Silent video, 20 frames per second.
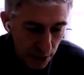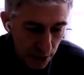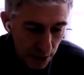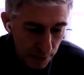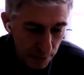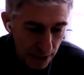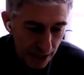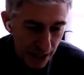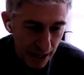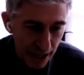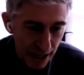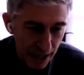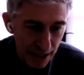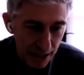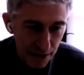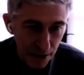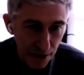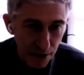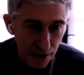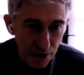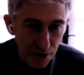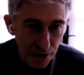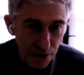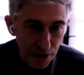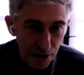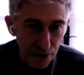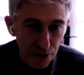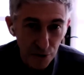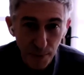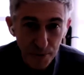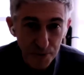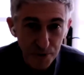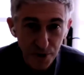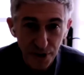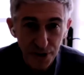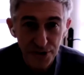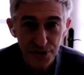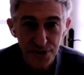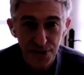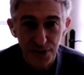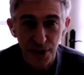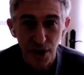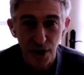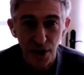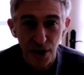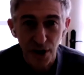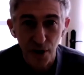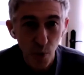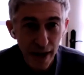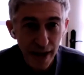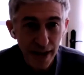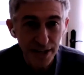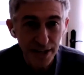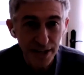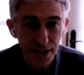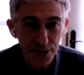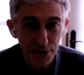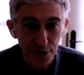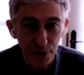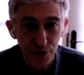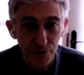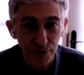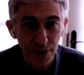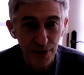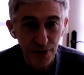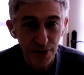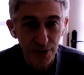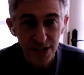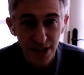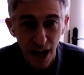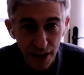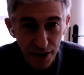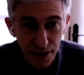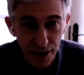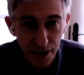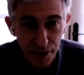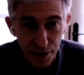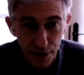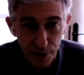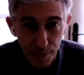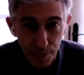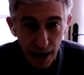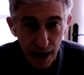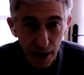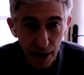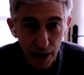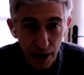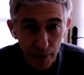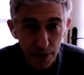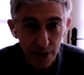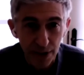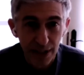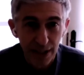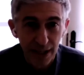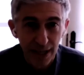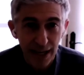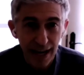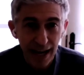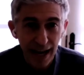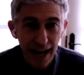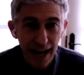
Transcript: um, corruption is a way to sort of consolidate their power